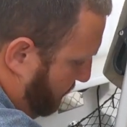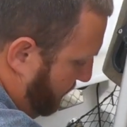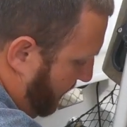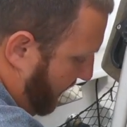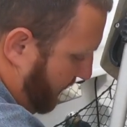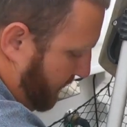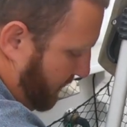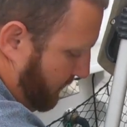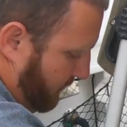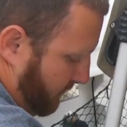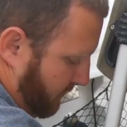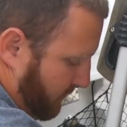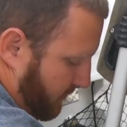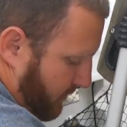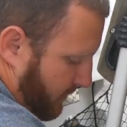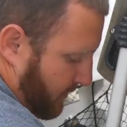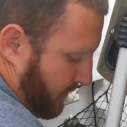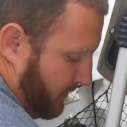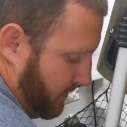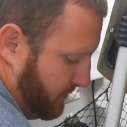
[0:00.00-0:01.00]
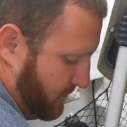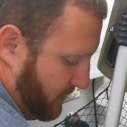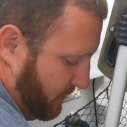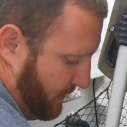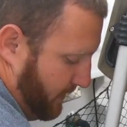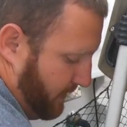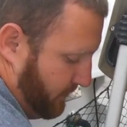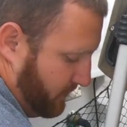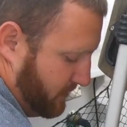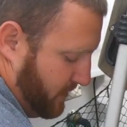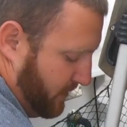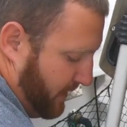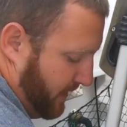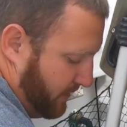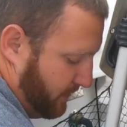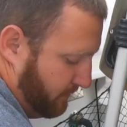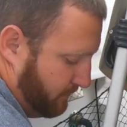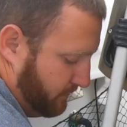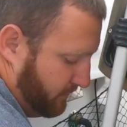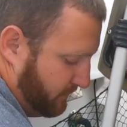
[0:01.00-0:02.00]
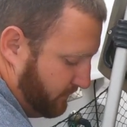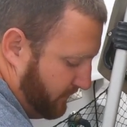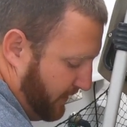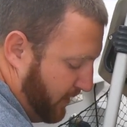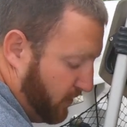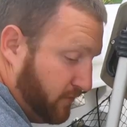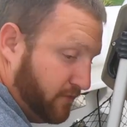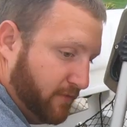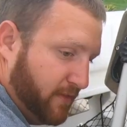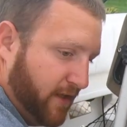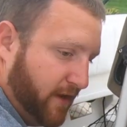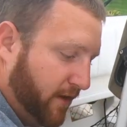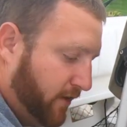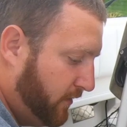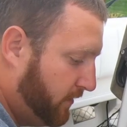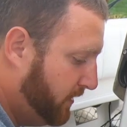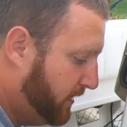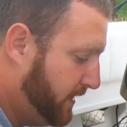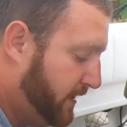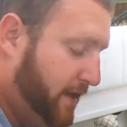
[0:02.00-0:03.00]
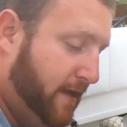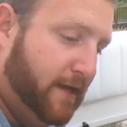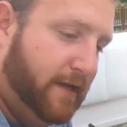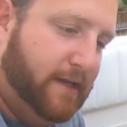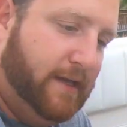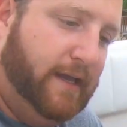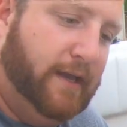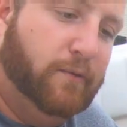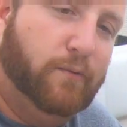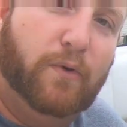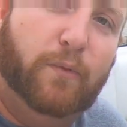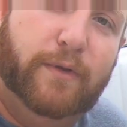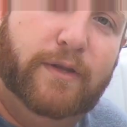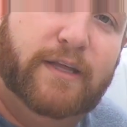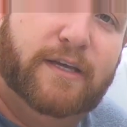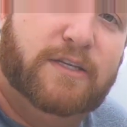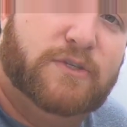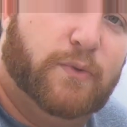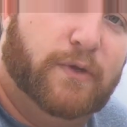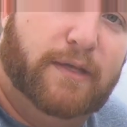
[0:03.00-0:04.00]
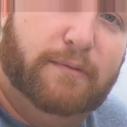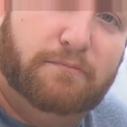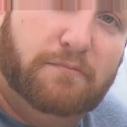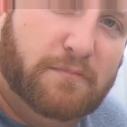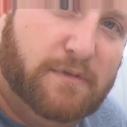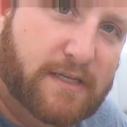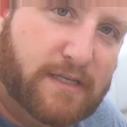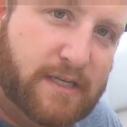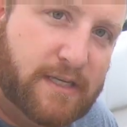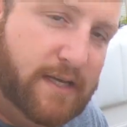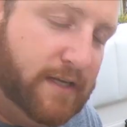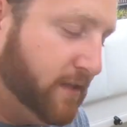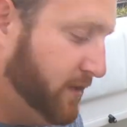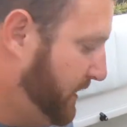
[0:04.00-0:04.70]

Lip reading: back here to down to that valve there, and what we did is we disconnected